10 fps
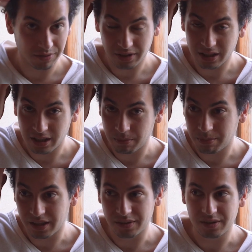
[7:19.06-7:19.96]
also ended up
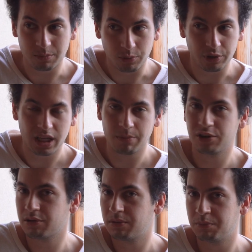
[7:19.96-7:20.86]
buying some more
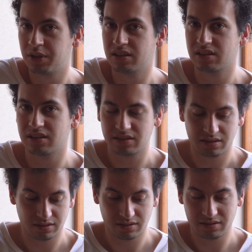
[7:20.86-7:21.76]
camera equipment because